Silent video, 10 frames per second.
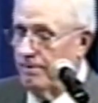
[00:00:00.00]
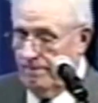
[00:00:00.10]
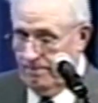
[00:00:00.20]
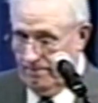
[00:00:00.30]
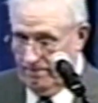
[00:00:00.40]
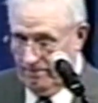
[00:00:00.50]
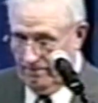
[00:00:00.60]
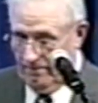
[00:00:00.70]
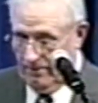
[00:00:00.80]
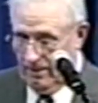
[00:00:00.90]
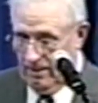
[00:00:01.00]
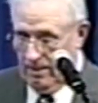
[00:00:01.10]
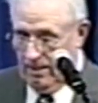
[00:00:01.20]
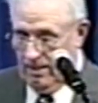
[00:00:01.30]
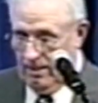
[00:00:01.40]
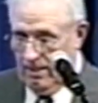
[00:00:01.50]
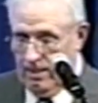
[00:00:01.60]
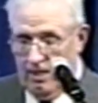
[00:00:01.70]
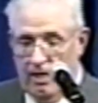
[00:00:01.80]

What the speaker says: (silence)